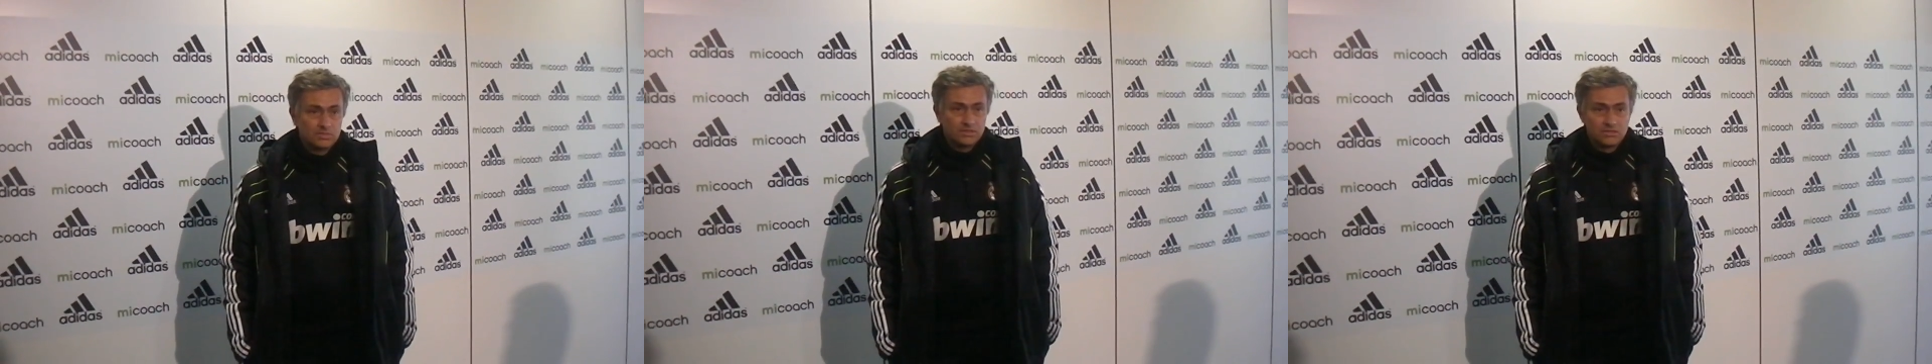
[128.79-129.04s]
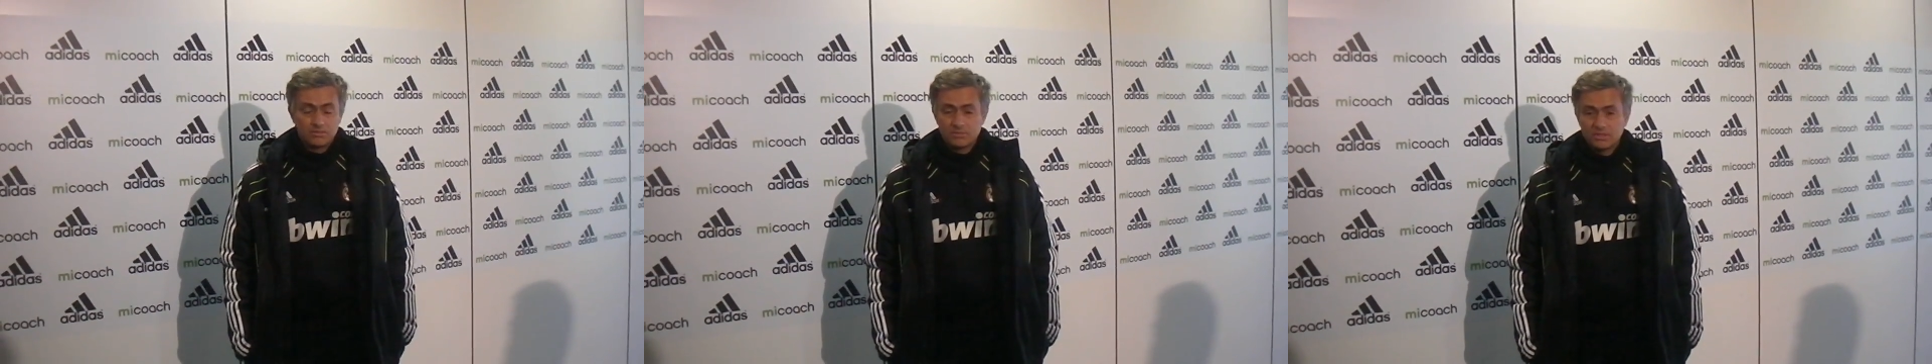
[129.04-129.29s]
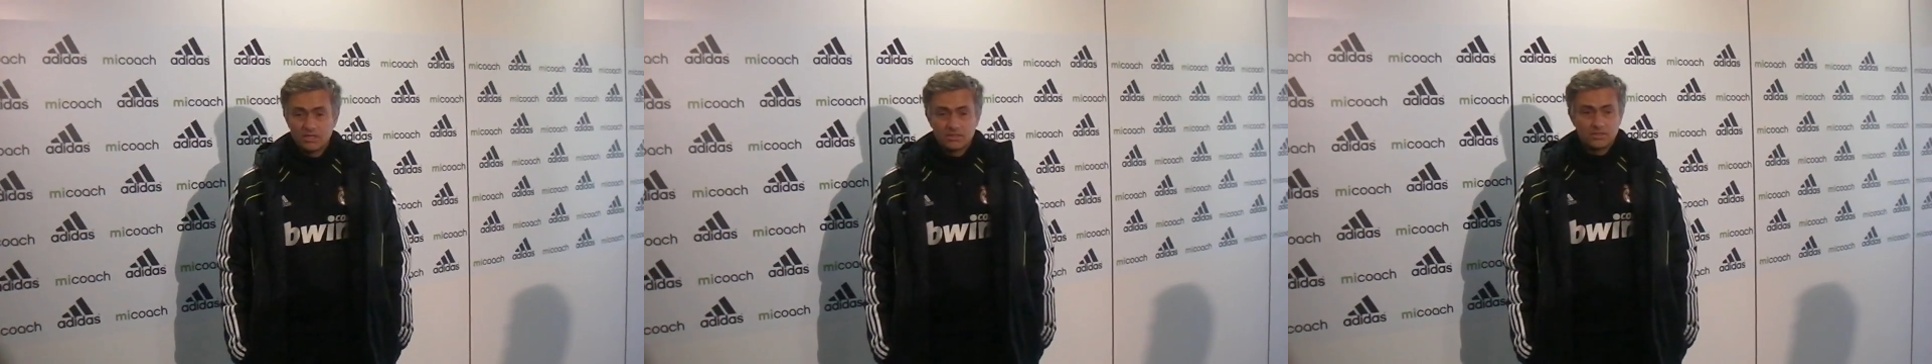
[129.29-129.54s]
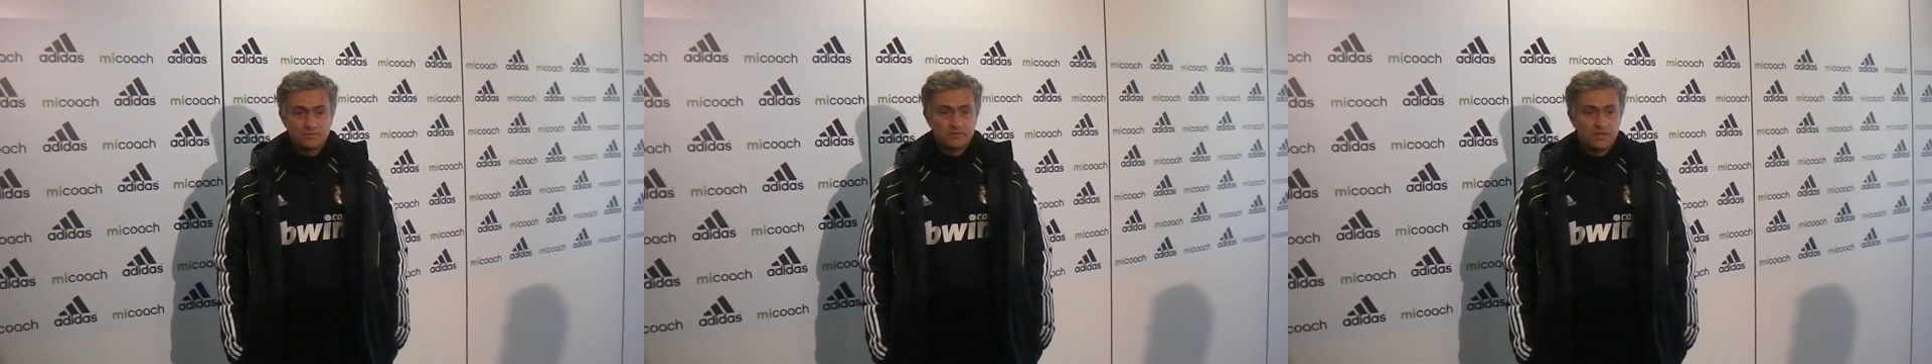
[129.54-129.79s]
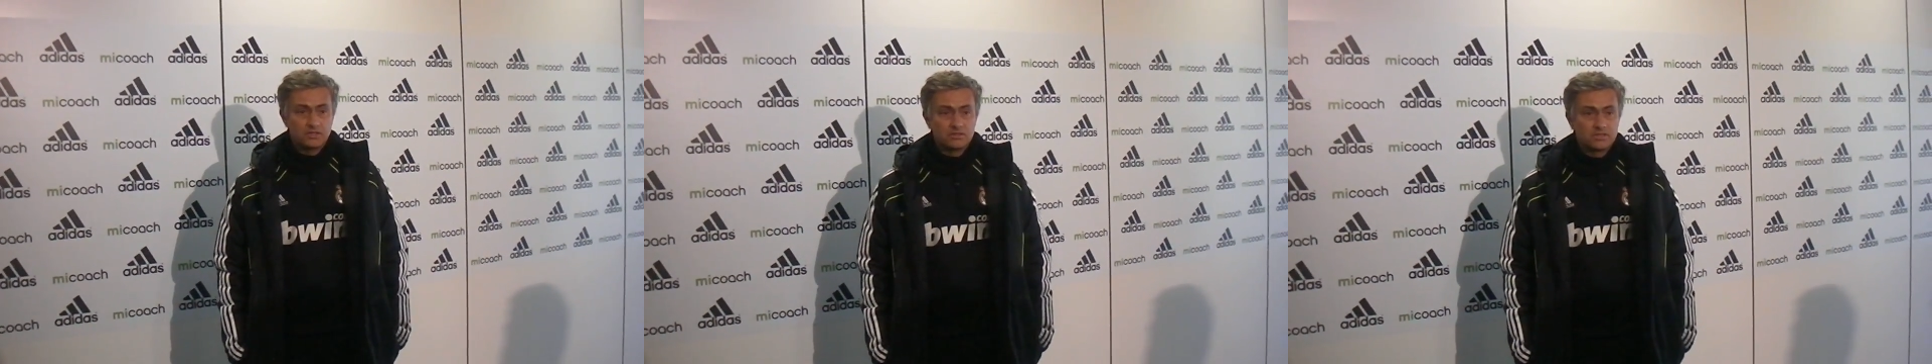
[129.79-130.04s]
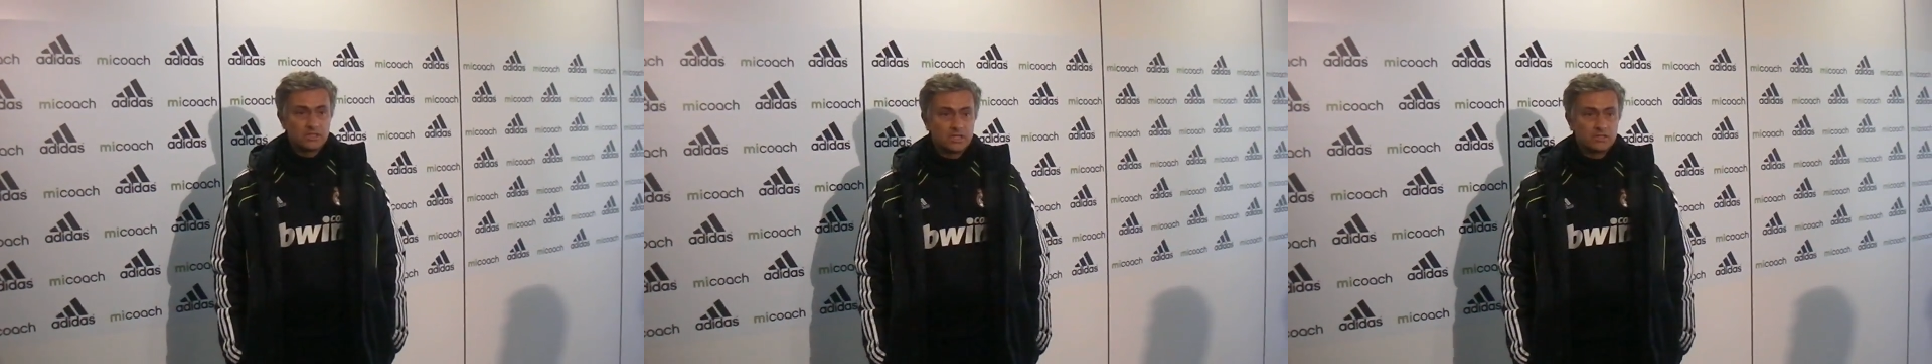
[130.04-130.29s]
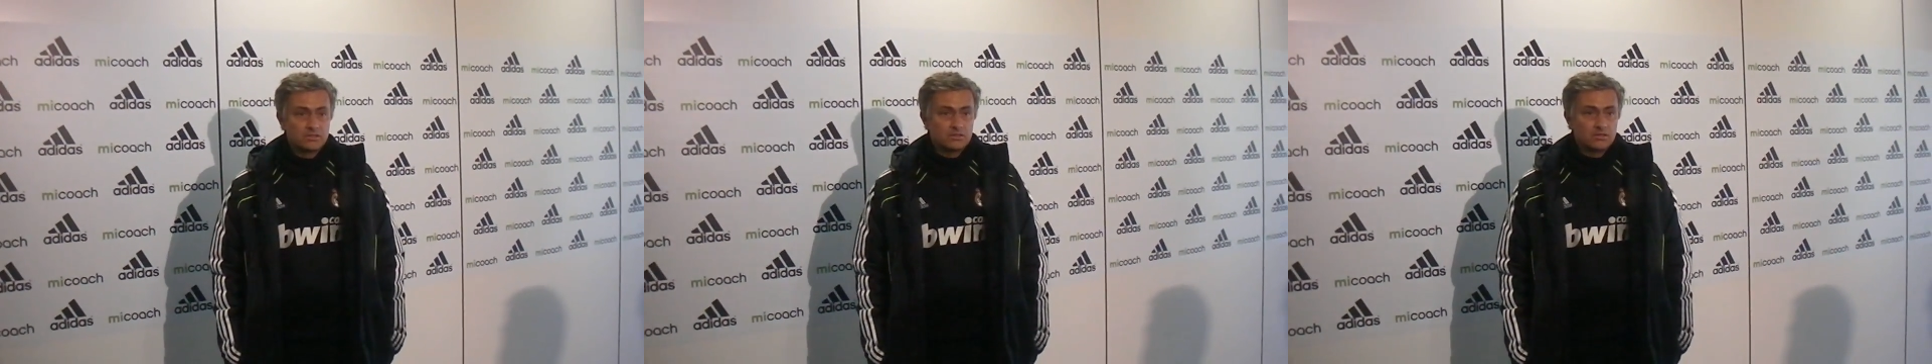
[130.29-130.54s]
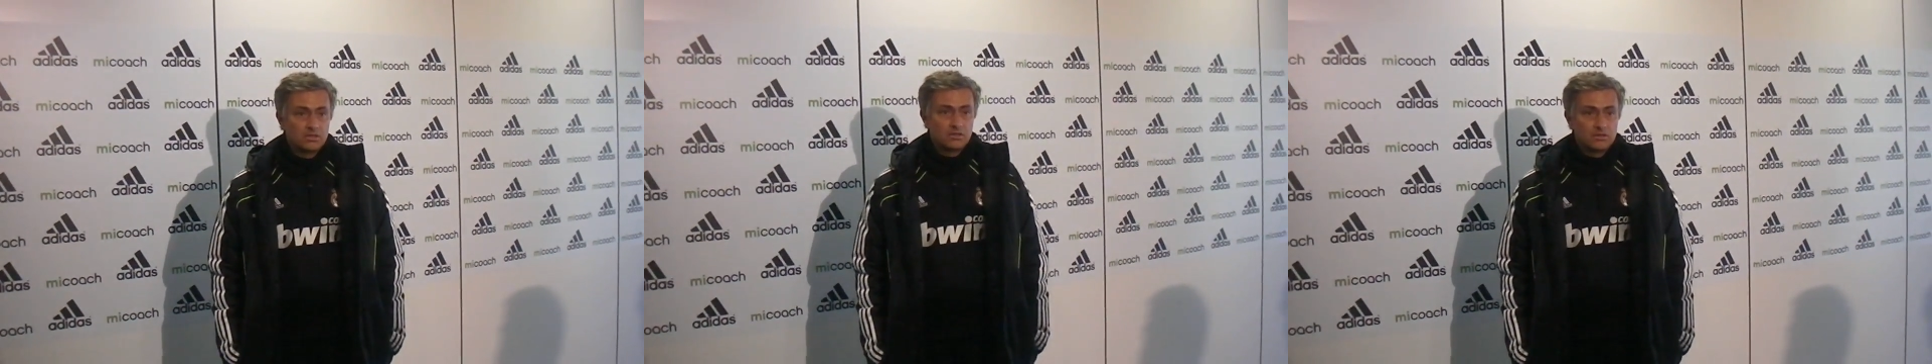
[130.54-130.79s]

Inter Milan and find Zanetti,